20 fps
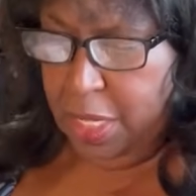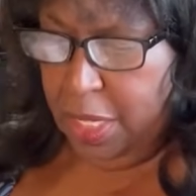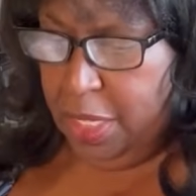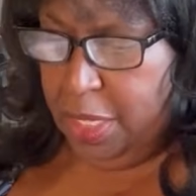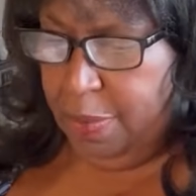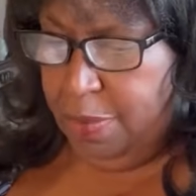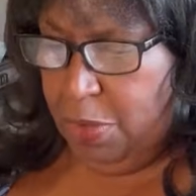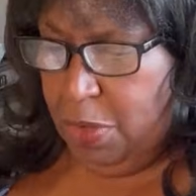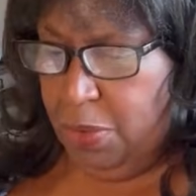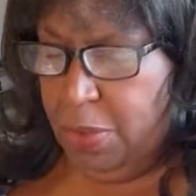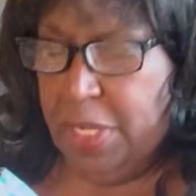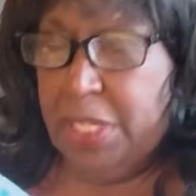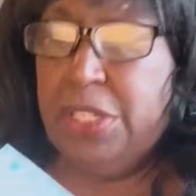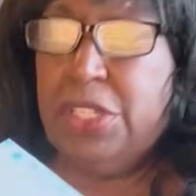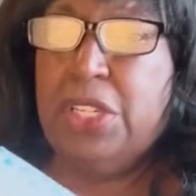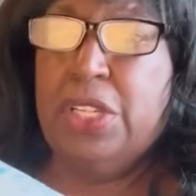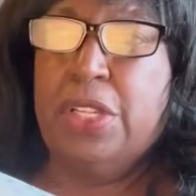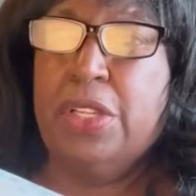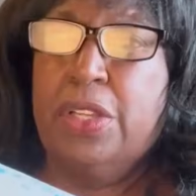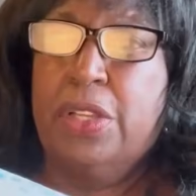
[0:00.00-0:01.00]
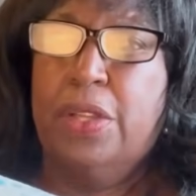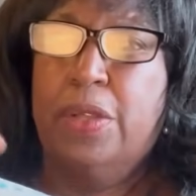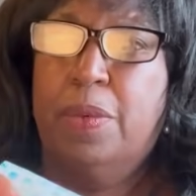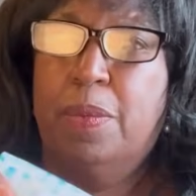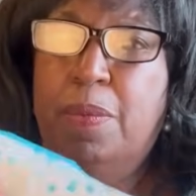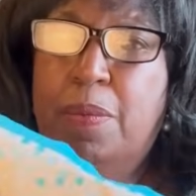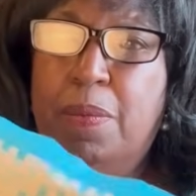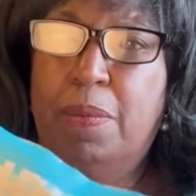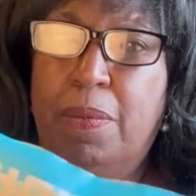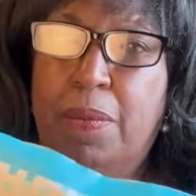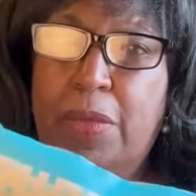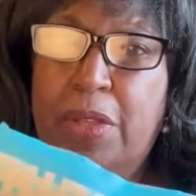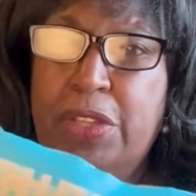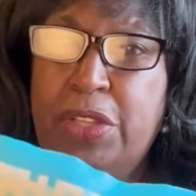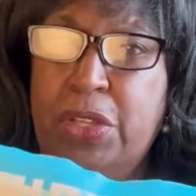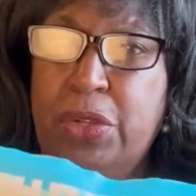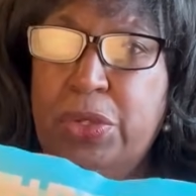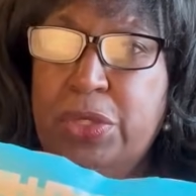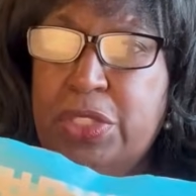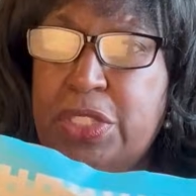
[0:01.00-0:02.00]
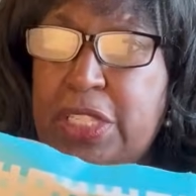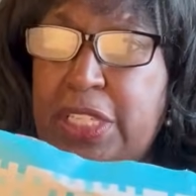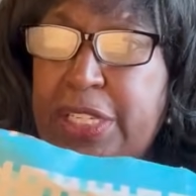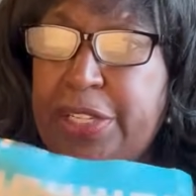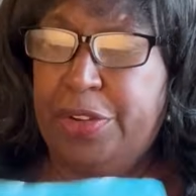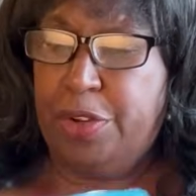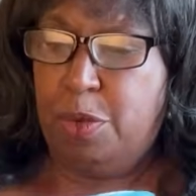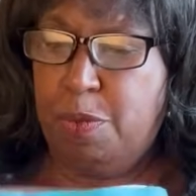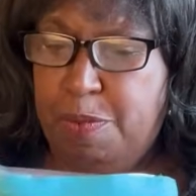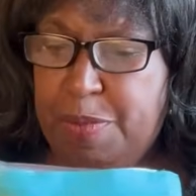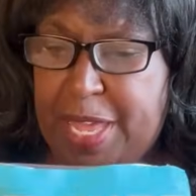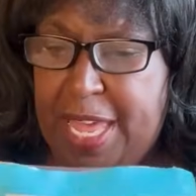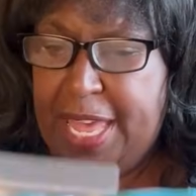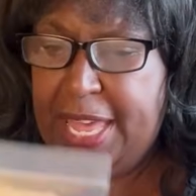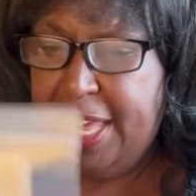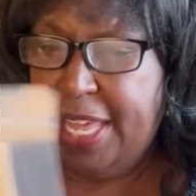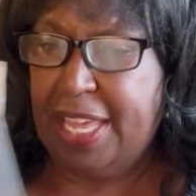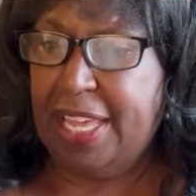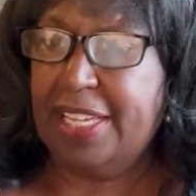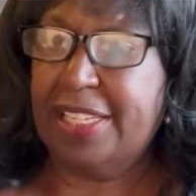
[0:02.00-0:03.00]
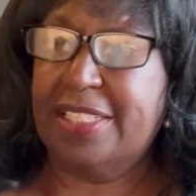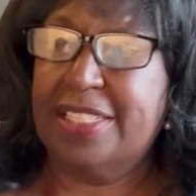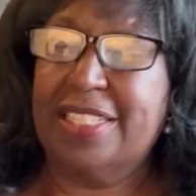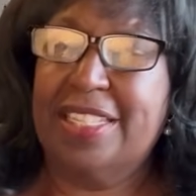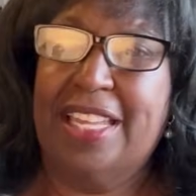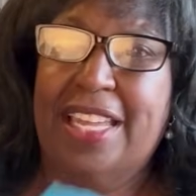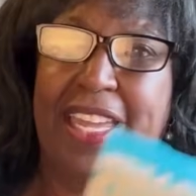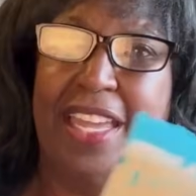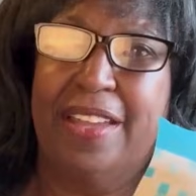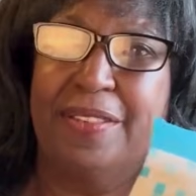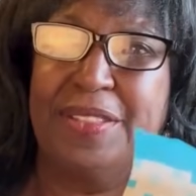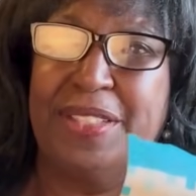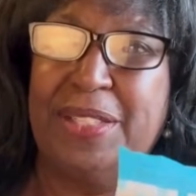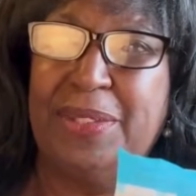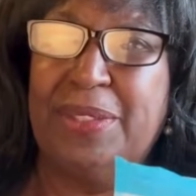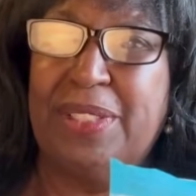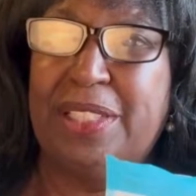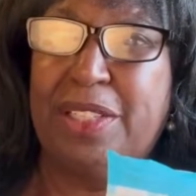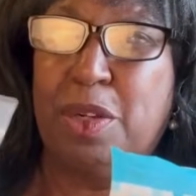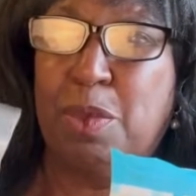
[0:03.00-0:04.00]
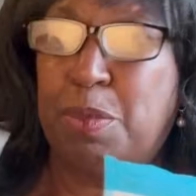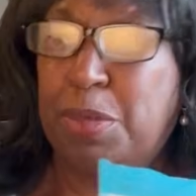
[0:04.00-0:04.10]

I'm going to use little bags. I have 2 little